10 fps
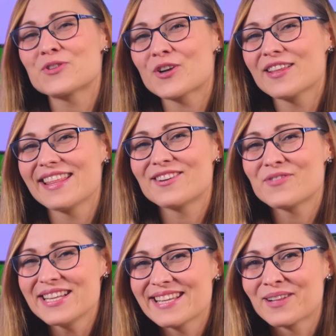sure that the
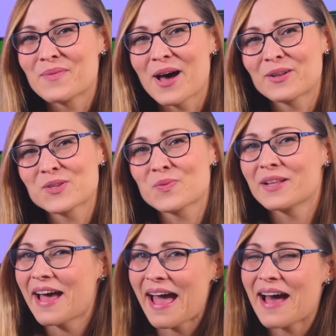retail models
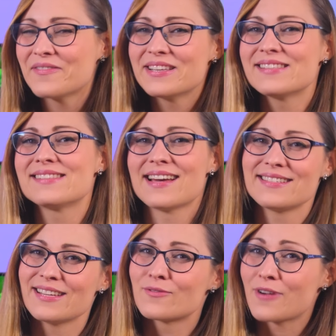will have this
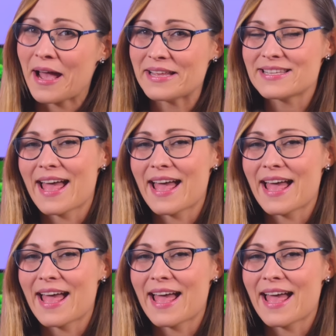setting right,